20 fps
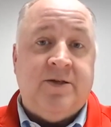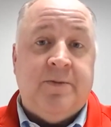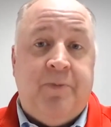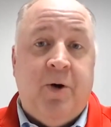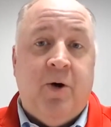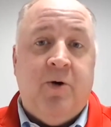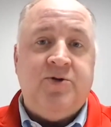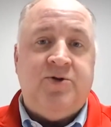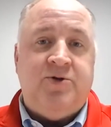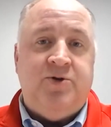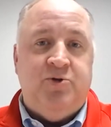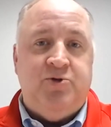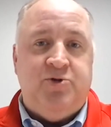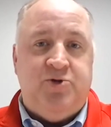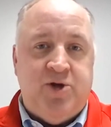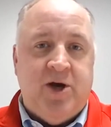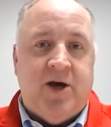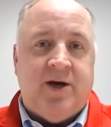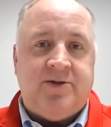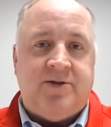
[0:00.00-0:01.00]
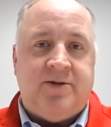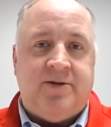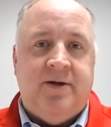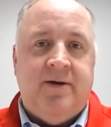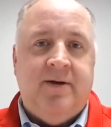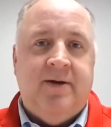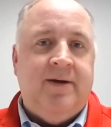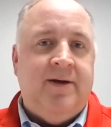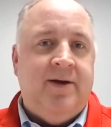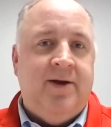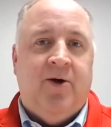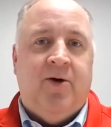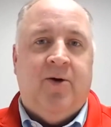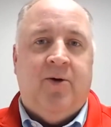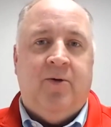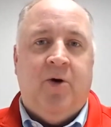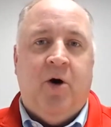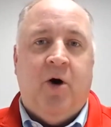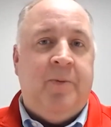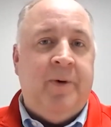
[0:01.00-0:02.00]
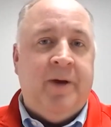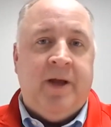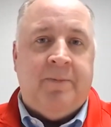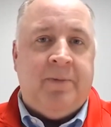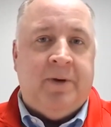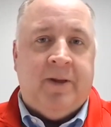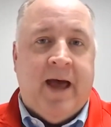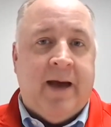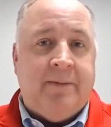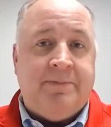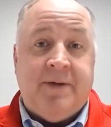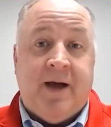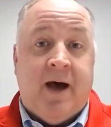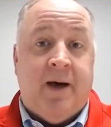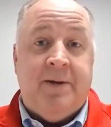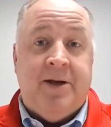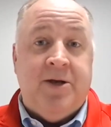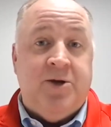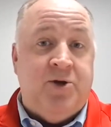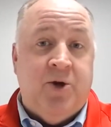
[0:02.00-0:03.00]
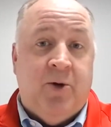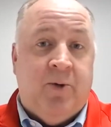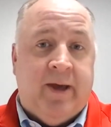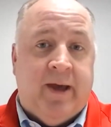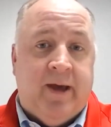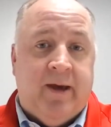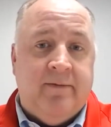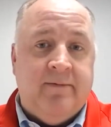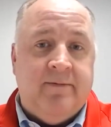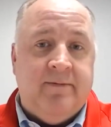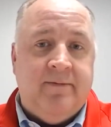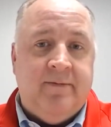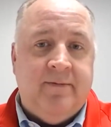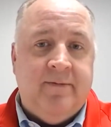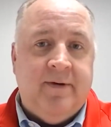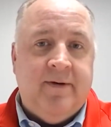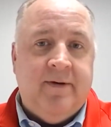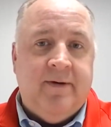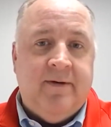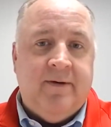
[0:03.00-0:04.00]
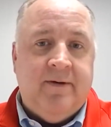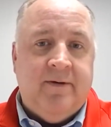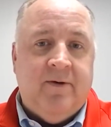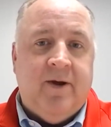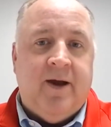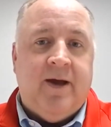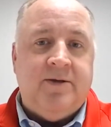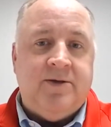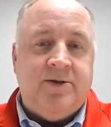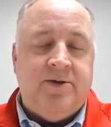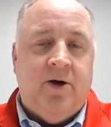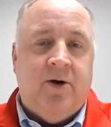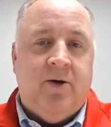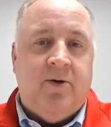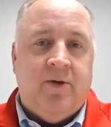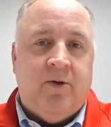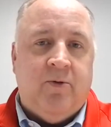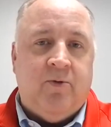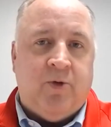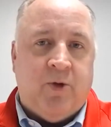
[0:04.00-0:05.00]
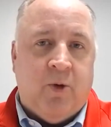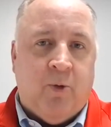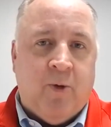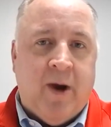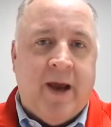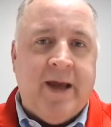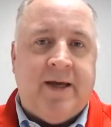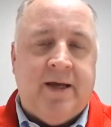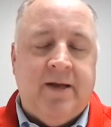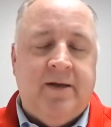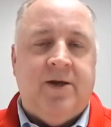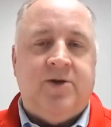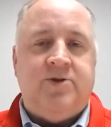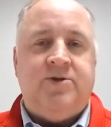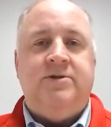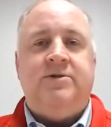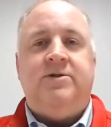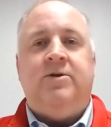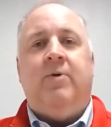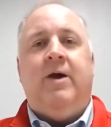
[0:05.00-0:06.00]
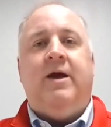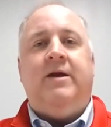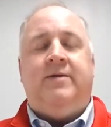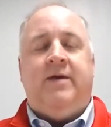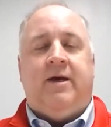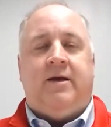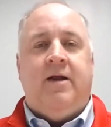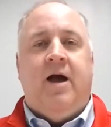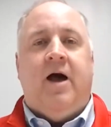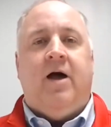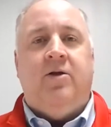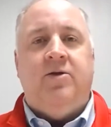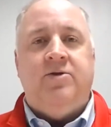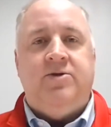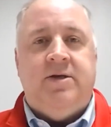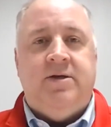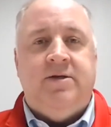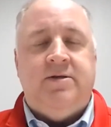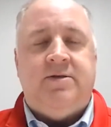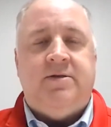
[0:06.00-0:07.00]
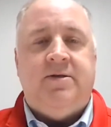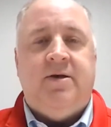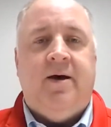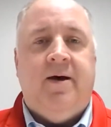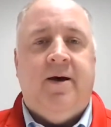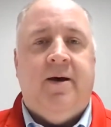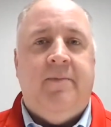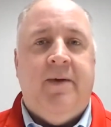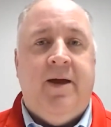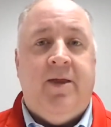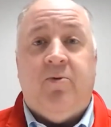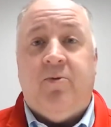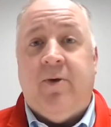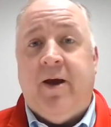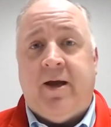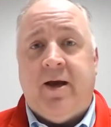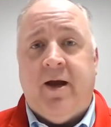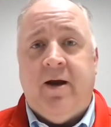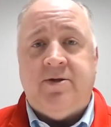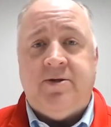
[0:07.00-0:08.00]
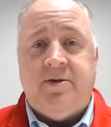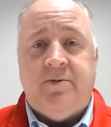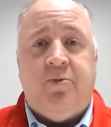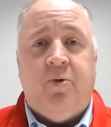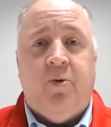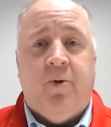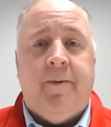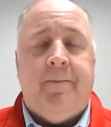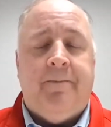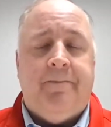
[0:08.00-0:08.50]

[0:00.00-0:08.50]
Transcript: opposed to just, opening up a laptop and doing it, right? So the right conditions, the right technologies, and the right kind of support.